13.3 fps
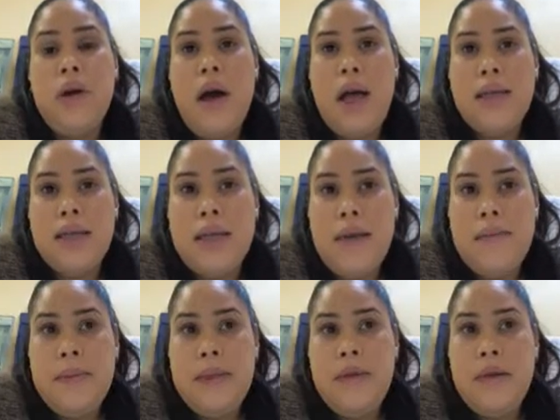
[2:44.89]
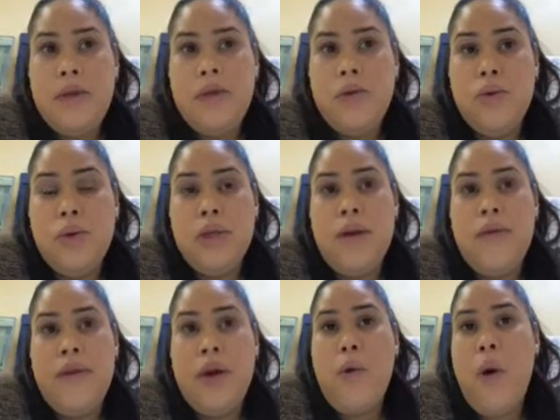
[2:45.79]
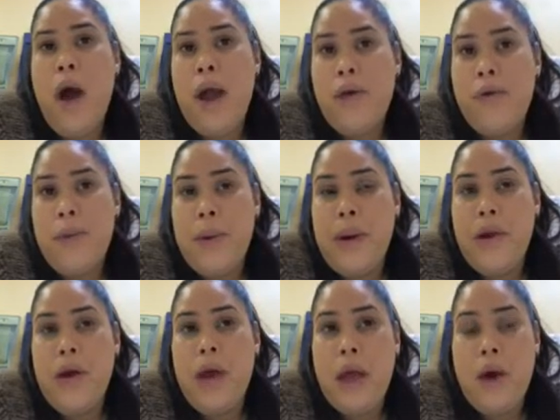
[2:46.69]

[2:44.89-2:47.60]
concepts, tools of inquiry